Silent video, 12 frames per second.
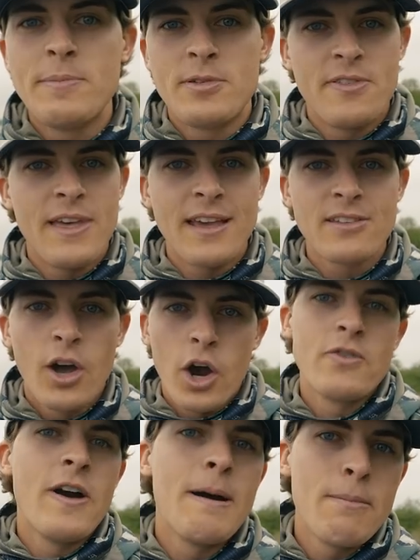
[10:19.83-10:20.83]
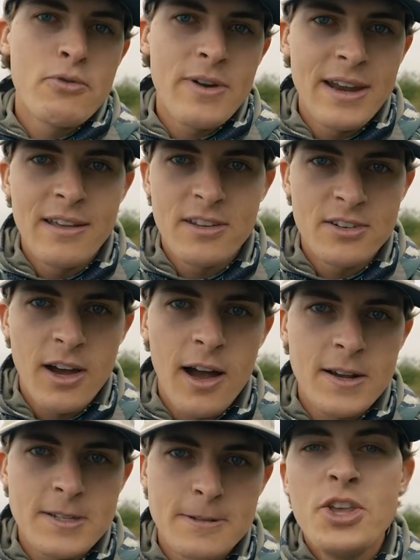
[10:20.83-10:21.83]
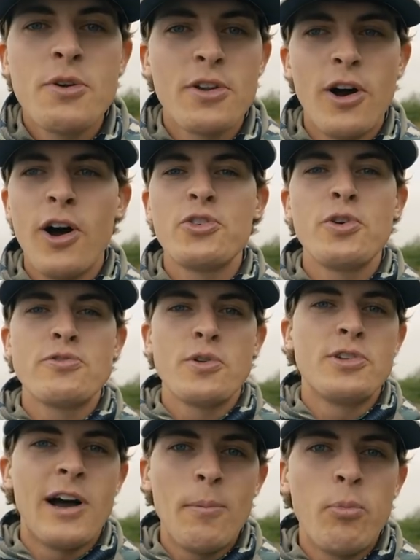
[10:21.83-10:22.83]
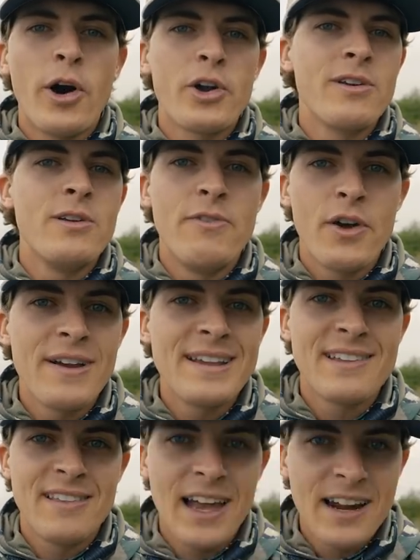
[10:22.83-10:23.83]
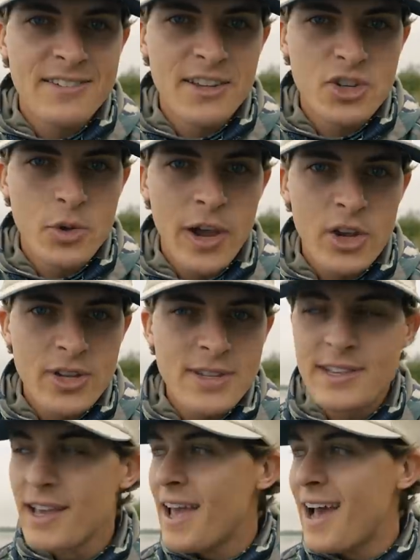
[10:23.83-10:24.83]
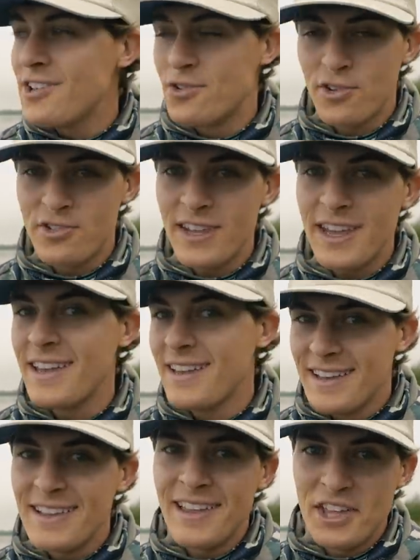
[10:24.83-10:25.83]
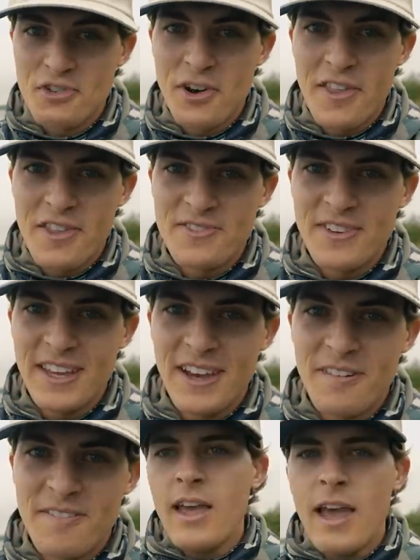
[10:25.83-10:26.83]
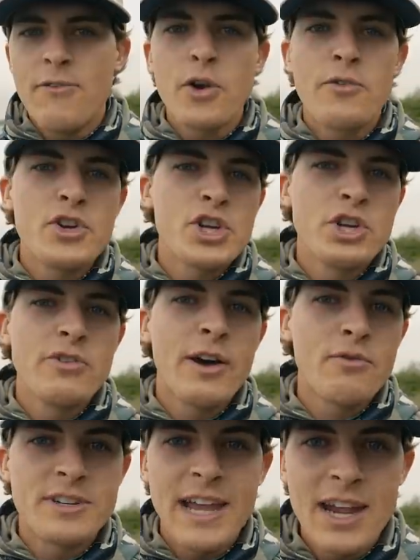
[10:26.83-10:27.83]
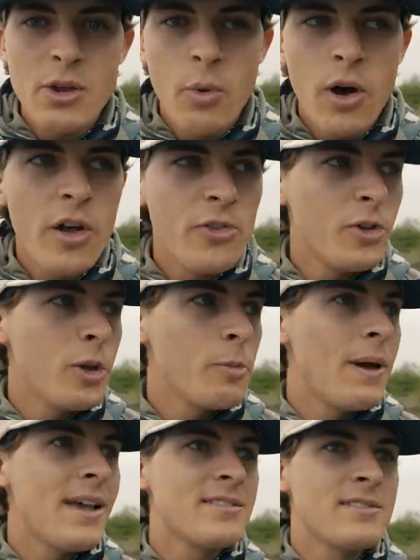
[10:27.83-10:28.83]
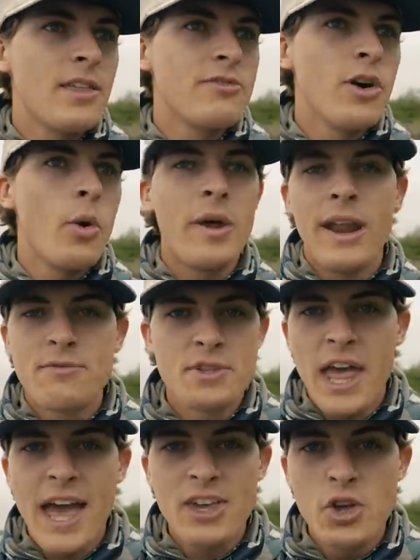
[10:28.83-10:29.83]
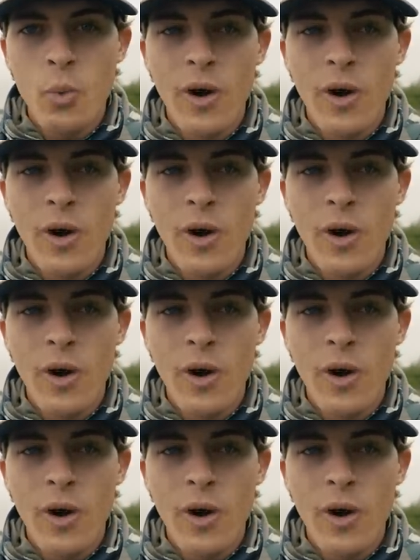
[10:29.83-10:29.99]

types of things around marinas and docks. You can also throw topwater in very select situations, as you'll see later on in this video. If you're fishing around retaining walls, you can basically throw whatever the heck you